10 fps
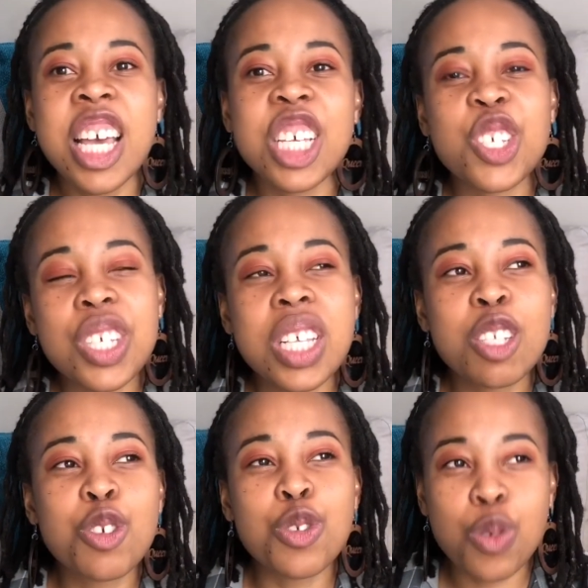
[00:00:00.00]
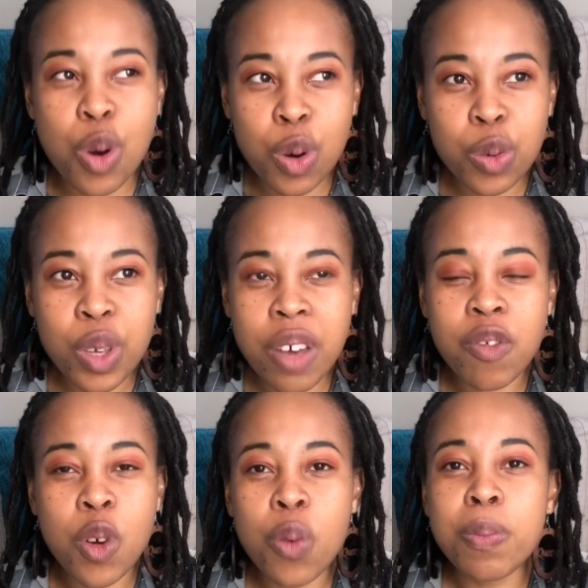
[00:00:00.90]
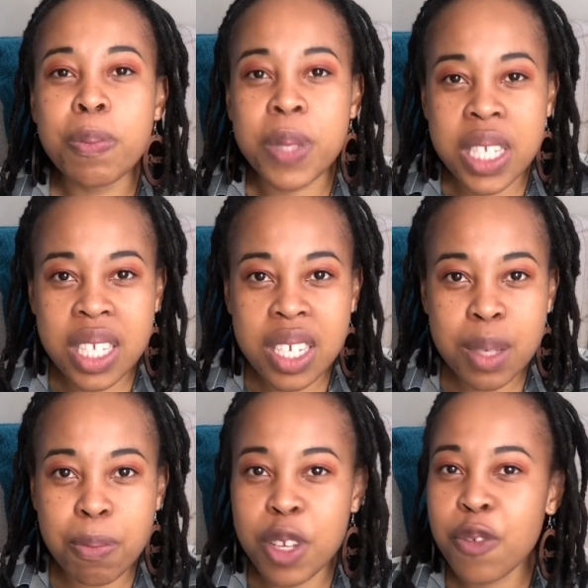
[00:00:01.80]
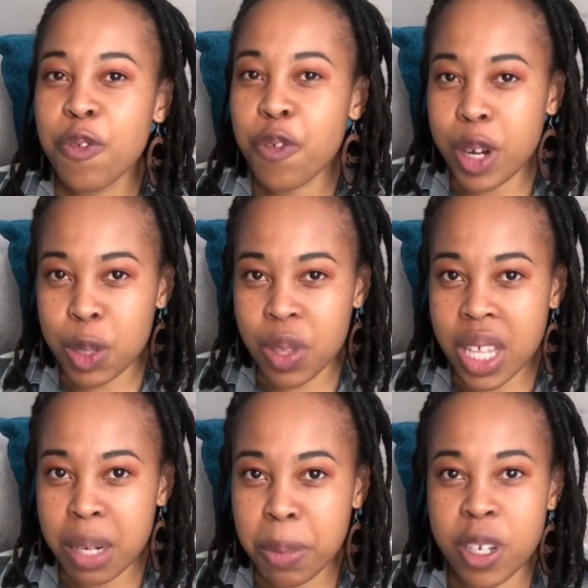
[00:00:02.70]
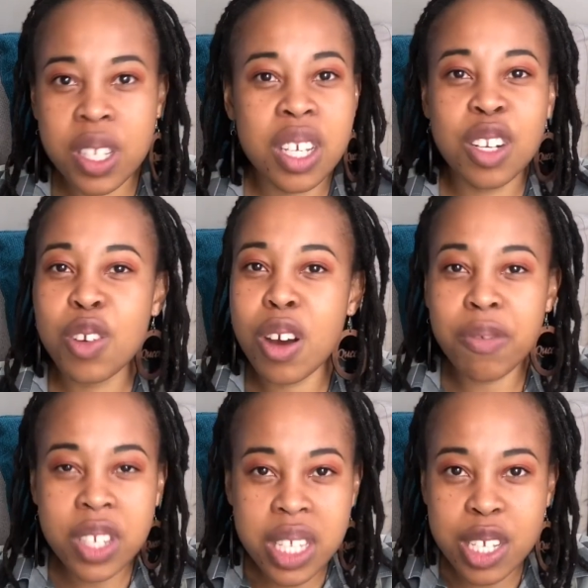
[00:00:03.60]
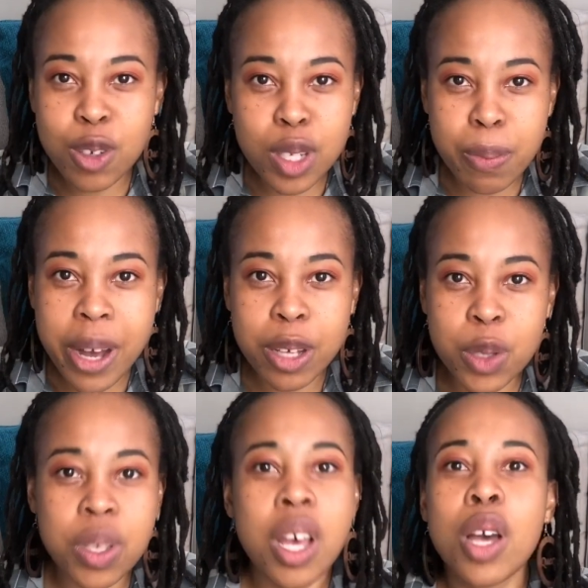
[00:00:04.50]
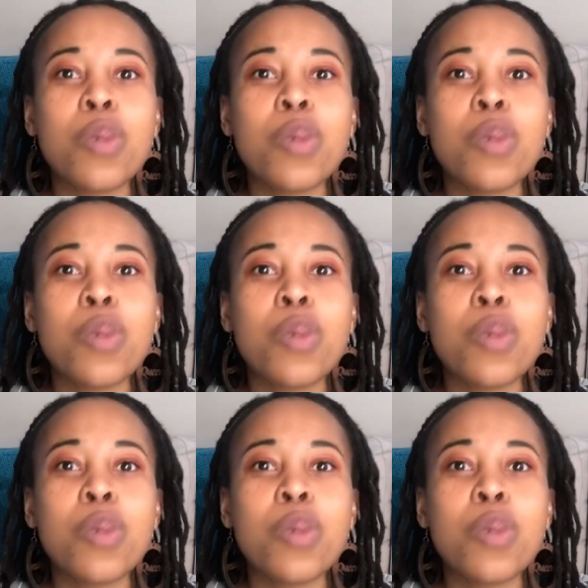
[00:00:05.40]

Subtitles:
It's just that you have no business being friends with that person, and obviously your spouse